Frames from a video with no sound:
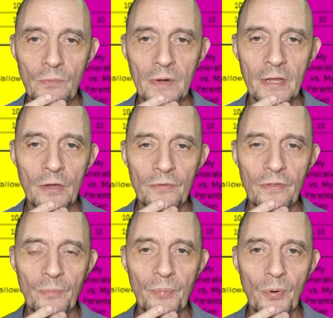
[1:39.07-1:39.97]
when I go
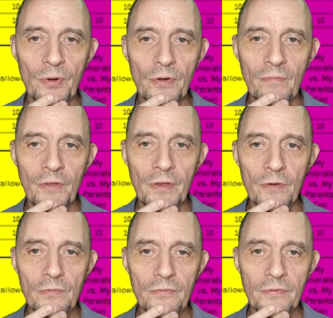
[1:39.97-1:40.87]
to the border of the
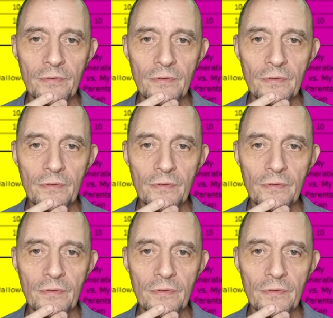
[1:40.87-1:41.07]
note?